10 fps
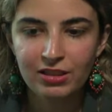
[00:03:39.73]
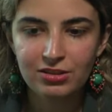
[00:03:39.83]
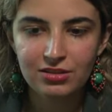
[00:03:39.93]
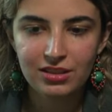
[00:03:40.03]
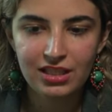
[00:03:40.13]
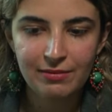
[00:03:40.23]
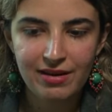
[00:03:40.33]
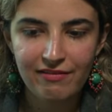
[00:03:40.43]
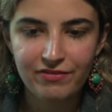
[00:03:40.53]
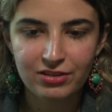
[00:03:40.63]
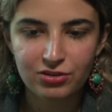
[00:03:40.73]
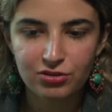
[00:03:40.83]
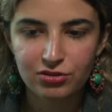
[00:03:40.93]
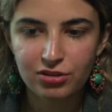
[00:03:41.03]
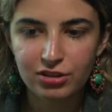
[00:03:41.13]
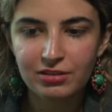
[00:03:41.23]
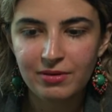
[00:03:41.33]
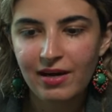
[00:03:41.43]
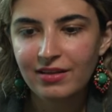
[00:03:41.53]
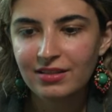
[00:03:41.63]
to the game and I felt so good
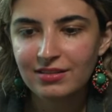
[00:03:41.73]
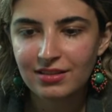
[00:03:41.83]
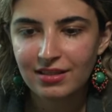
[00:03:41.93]
about it